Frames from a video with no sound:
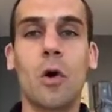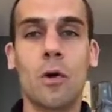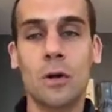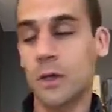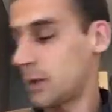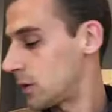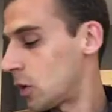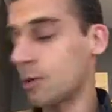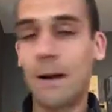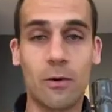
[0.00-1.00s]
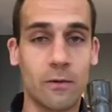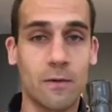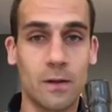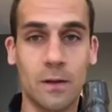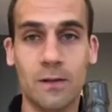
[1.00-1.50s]
oak
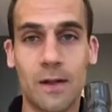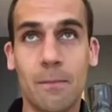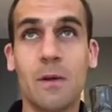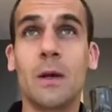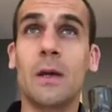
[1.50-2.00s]
barrels in them.